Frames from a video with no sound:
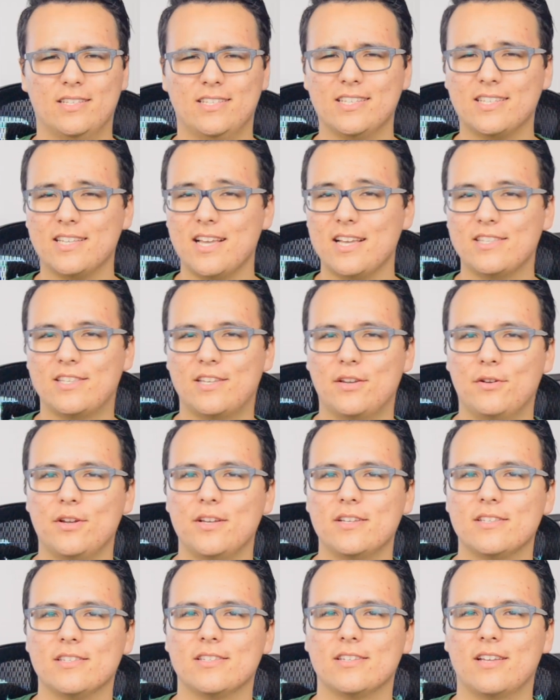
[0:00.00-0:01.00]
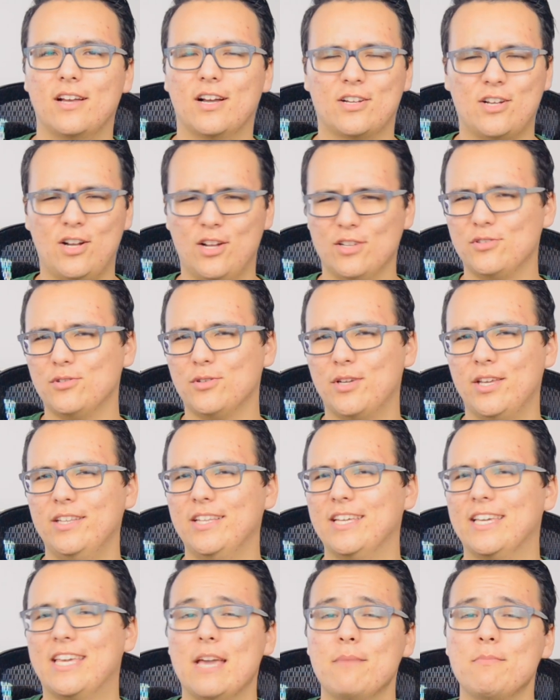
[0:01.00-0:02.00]
Is this guy serious? A
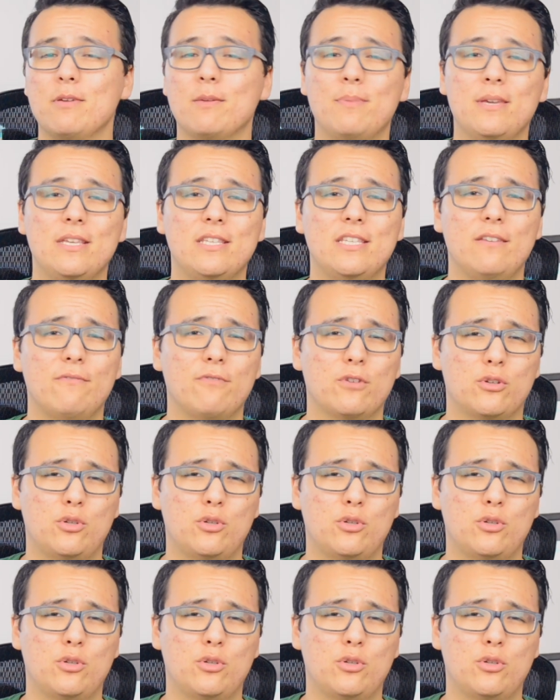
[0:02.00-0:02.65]
console-killing gaming PC for